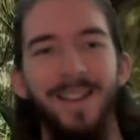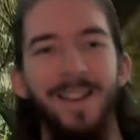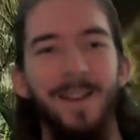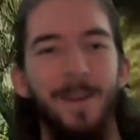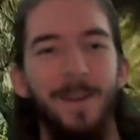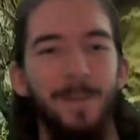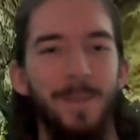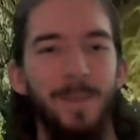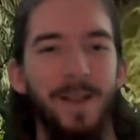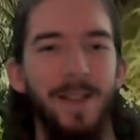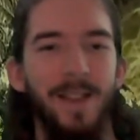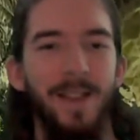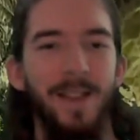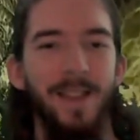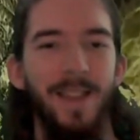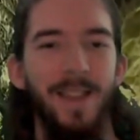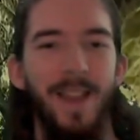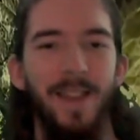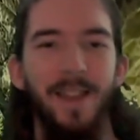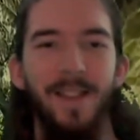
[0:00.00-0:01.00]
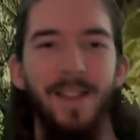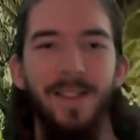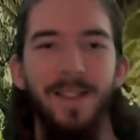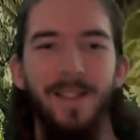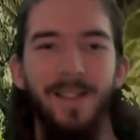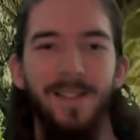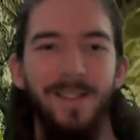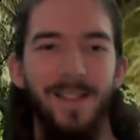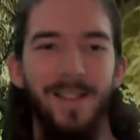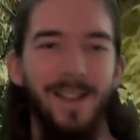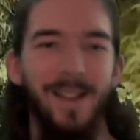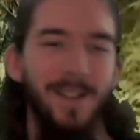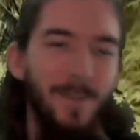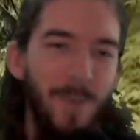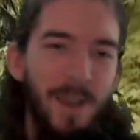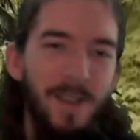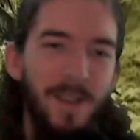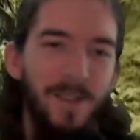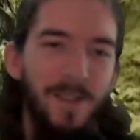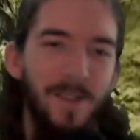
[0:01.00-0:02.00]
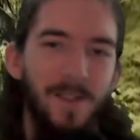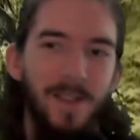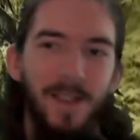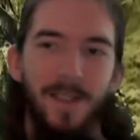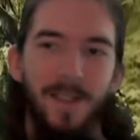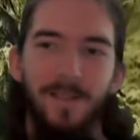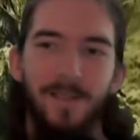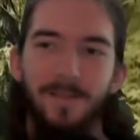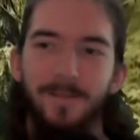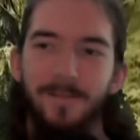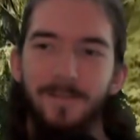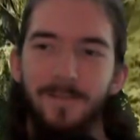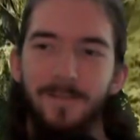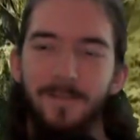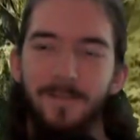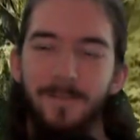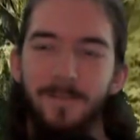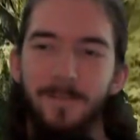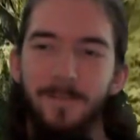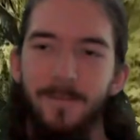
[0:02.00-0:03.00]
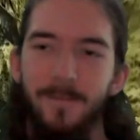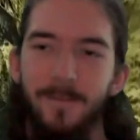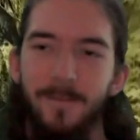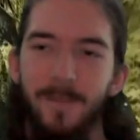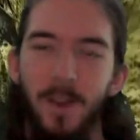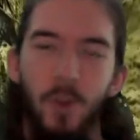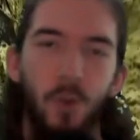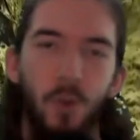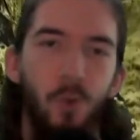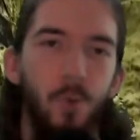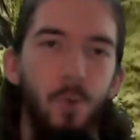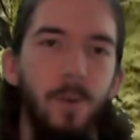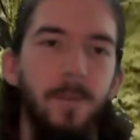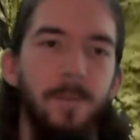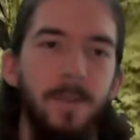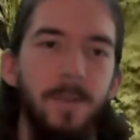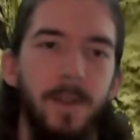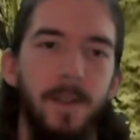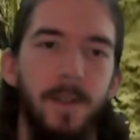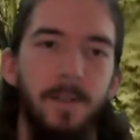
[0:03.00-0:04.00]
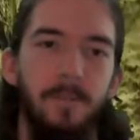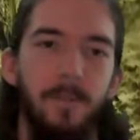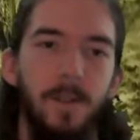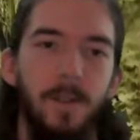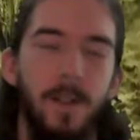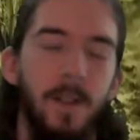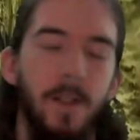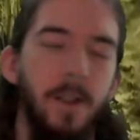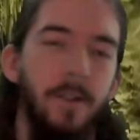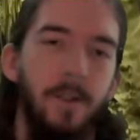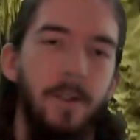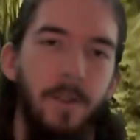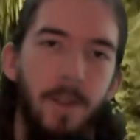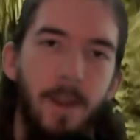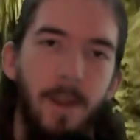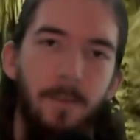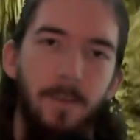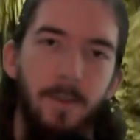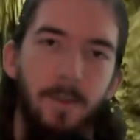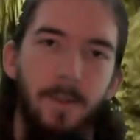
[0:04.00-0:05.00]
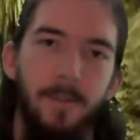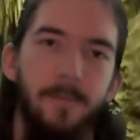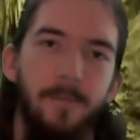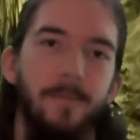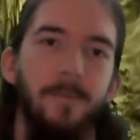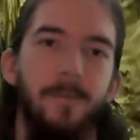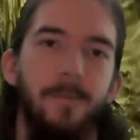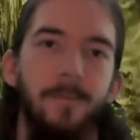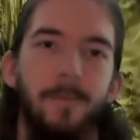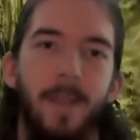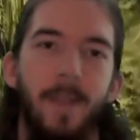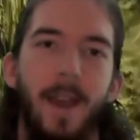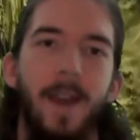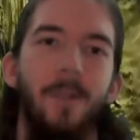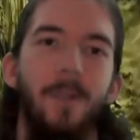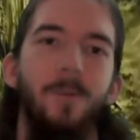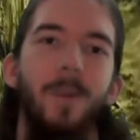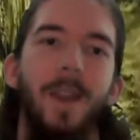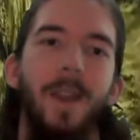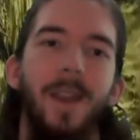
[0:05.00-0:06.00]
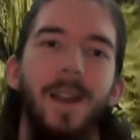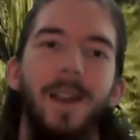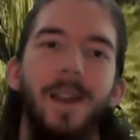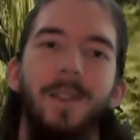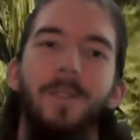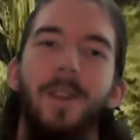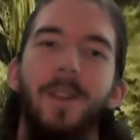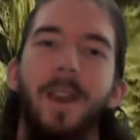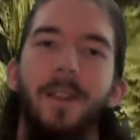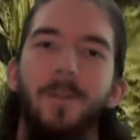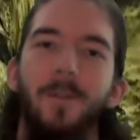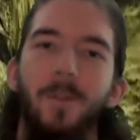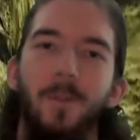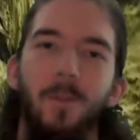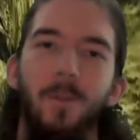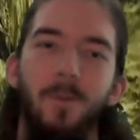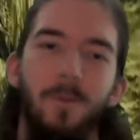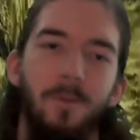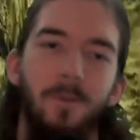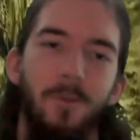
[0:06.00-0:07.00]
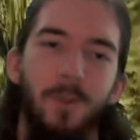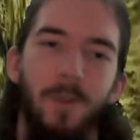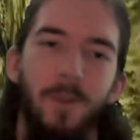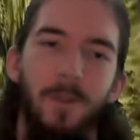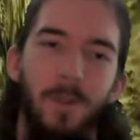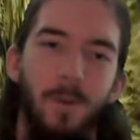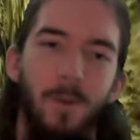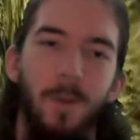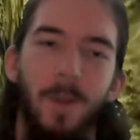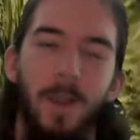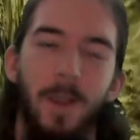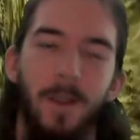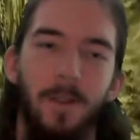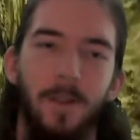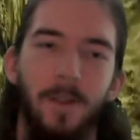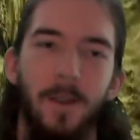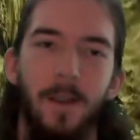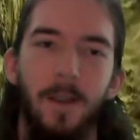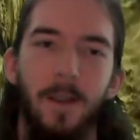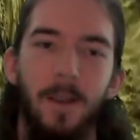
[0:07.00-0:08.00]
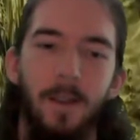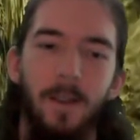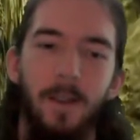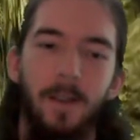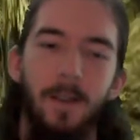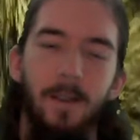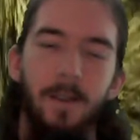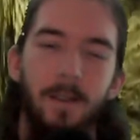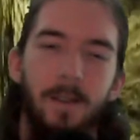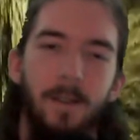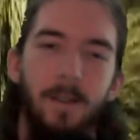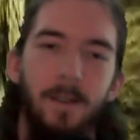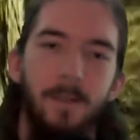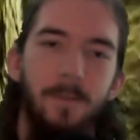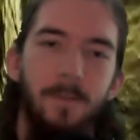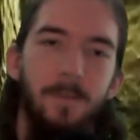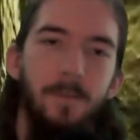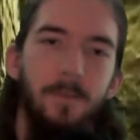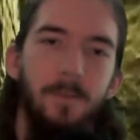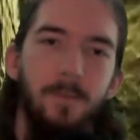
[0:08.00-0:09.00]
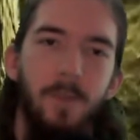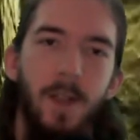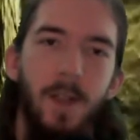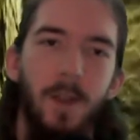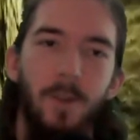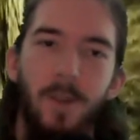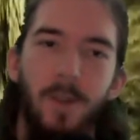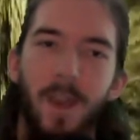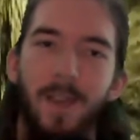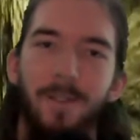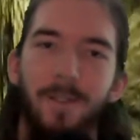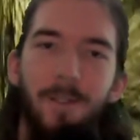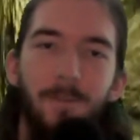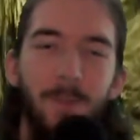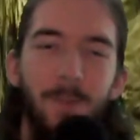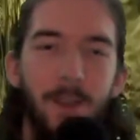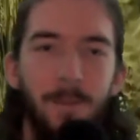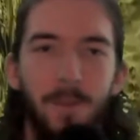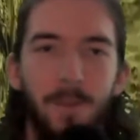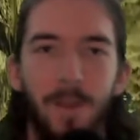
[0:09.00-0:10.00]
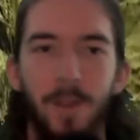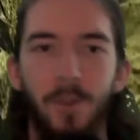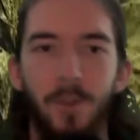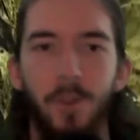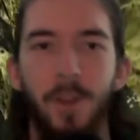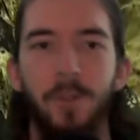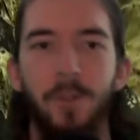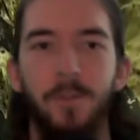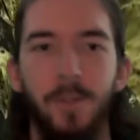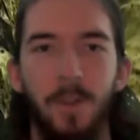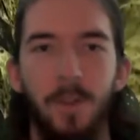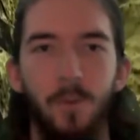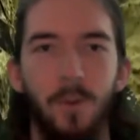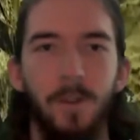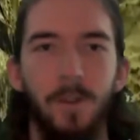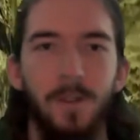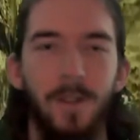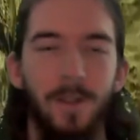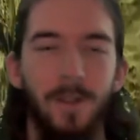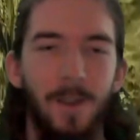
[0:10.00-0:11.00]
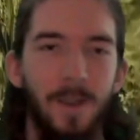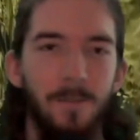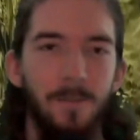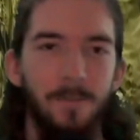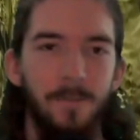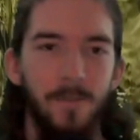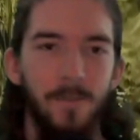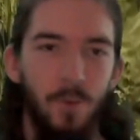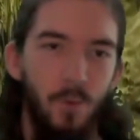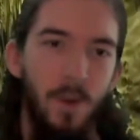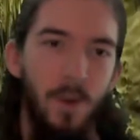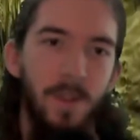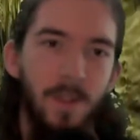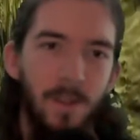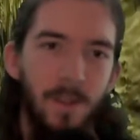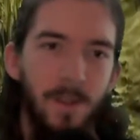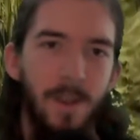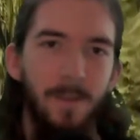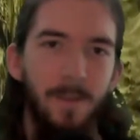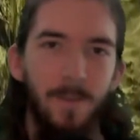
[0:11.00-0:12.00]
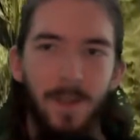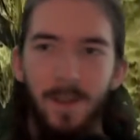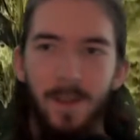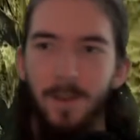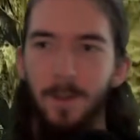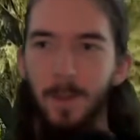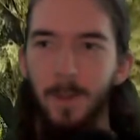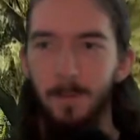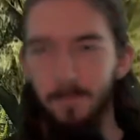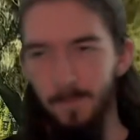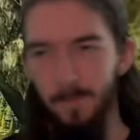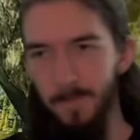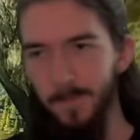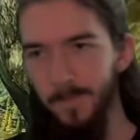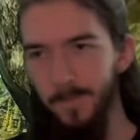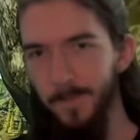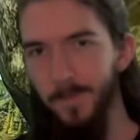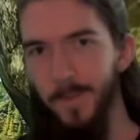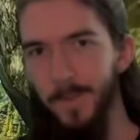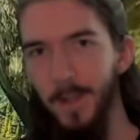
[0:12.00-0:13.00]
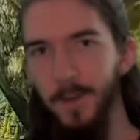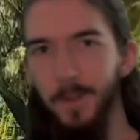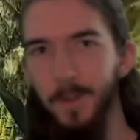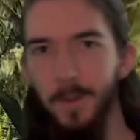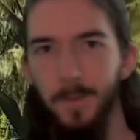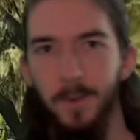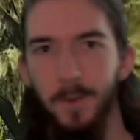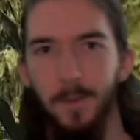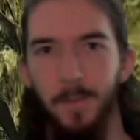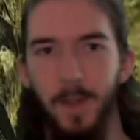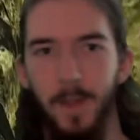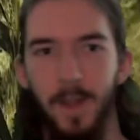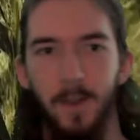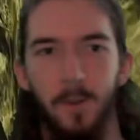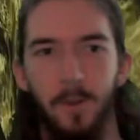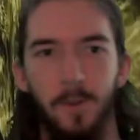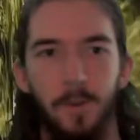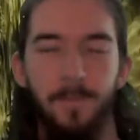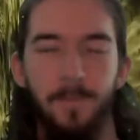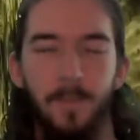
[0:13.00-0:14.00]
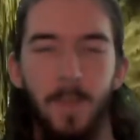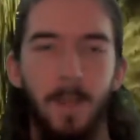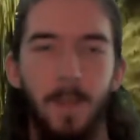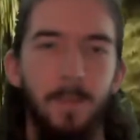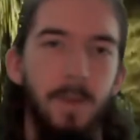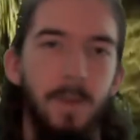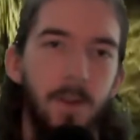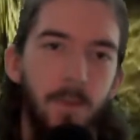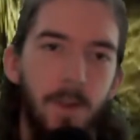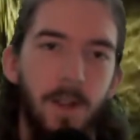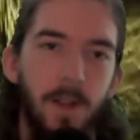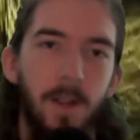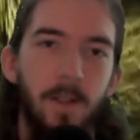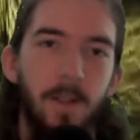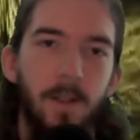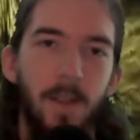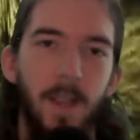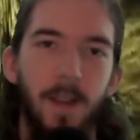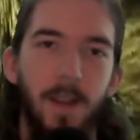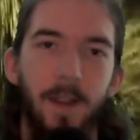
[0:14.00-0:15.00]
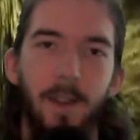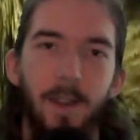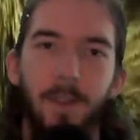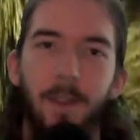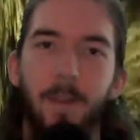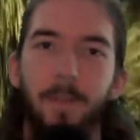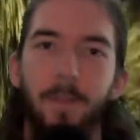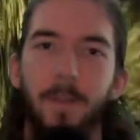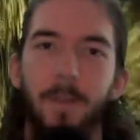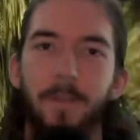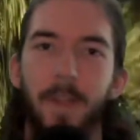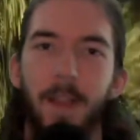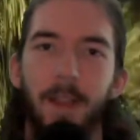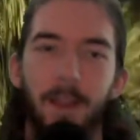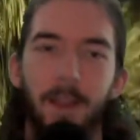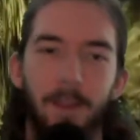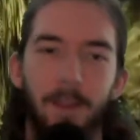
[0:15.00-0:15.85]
Yeah, that's basically a short but clear example of how AI scavs just do things. Player scavs and PMCs generally work the same or run the same because, you know, they're both players. But we're going to look at an example of that next.